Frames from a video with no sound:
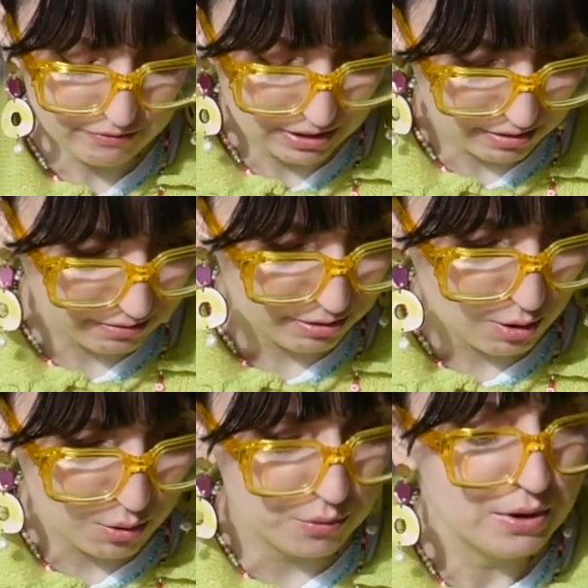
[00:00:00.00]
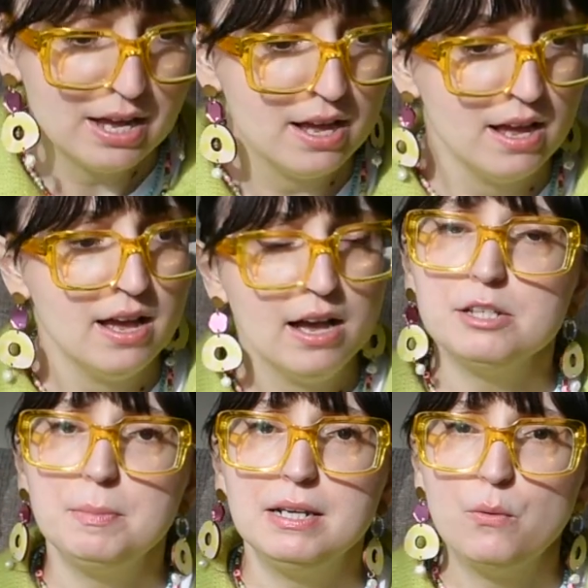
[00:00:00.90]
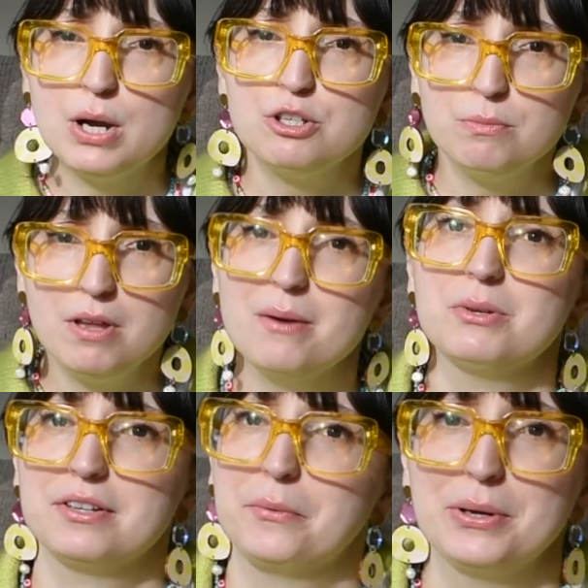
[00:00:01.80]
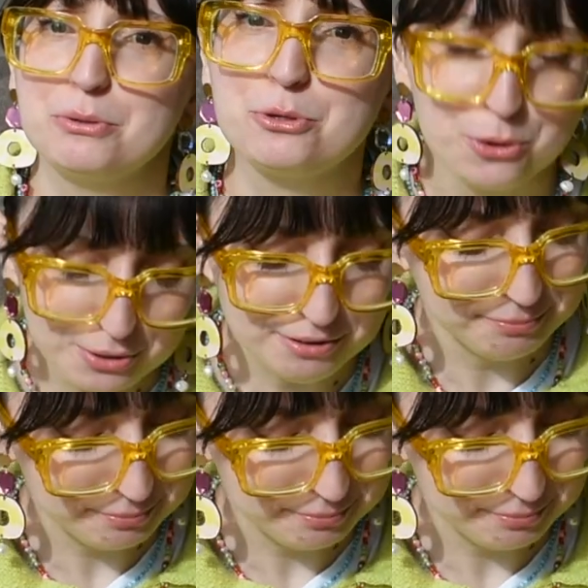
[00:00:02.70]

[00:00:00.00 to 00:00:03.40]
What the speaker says: even though it has been quite some time since I went to school.